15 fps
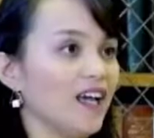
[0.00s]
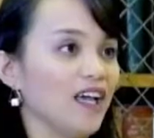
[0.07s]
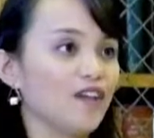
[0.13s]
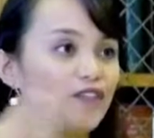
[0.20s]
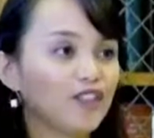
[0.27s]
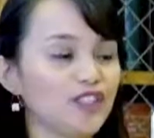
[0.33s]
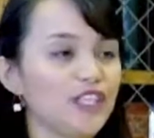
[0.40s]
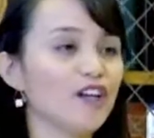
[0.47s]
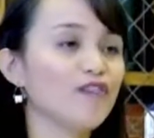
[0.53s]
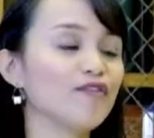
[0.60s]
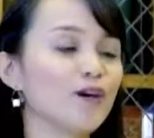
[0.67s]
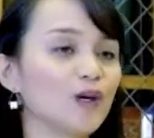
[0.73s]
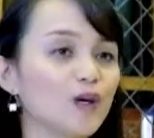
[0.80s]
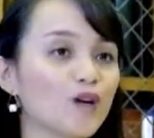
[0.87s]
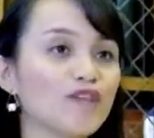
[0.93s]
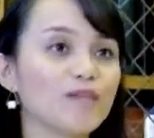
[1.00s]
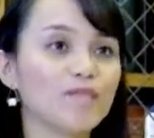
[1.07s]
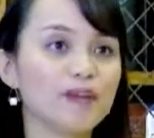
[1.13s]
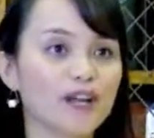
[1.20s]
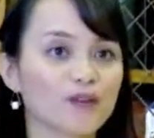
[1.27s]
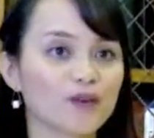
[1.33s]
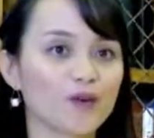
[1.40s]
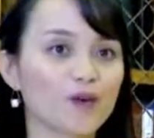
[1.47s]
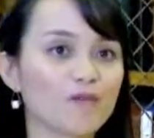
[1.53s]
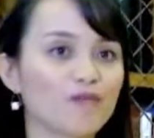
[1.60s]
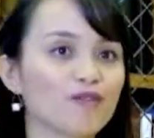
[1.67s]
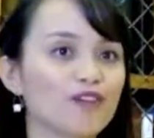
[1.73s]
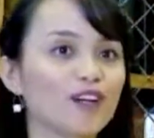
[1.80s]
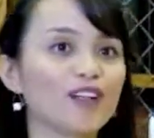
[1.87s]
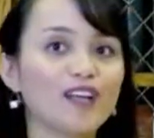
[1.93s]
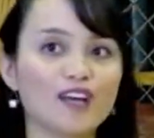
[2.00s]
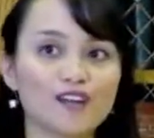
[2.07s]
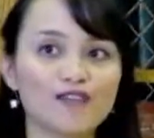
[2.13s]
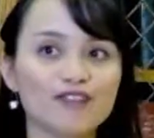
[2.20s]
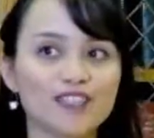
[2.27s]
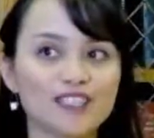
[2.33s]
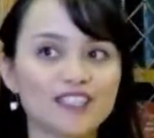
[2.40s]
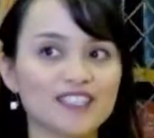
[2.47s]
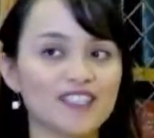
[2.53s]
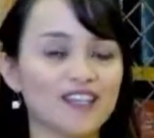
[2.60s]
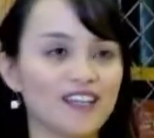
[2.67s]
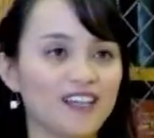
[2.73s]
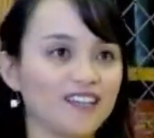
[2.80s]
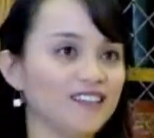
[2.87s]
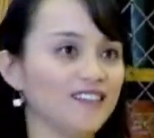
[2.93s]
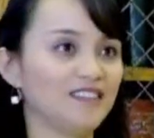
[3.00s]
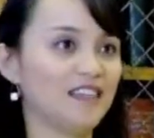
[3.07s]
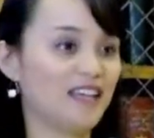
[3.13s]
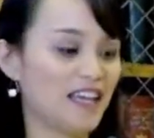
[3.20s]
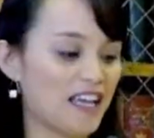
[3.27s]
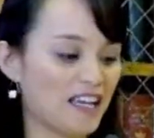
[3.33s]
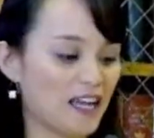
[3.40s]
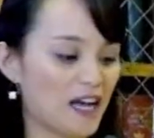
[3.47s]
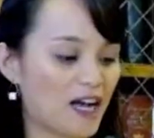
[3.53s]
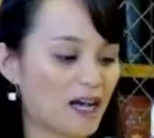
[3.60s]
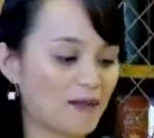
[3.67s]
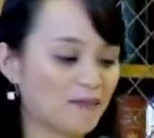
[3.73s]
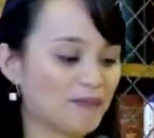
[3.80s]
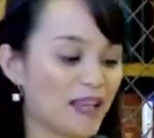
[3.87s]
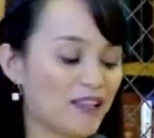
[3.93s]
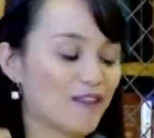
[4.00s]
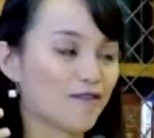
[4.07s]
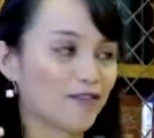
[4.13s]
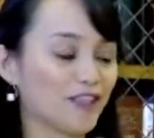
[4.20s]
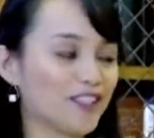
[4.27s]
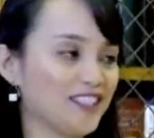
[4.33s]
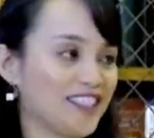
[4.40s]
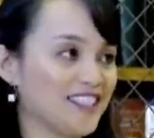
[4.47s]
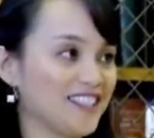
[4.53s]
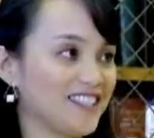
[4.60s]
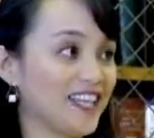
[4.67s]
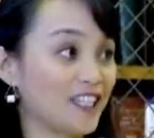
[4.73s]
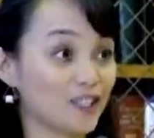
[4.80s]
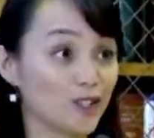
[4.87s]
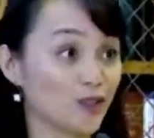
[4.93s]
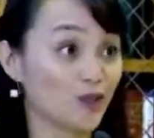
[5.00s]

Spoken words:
If you see a photo of a big group, for a lot of us, the first instinct is to